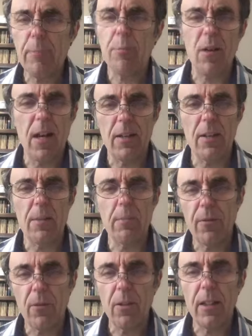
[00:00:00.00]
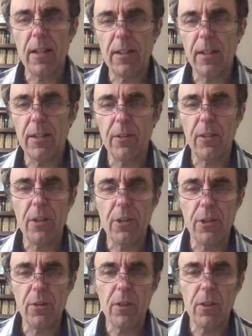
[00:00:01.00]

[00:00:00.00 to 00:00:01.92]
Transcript: progress before 1932,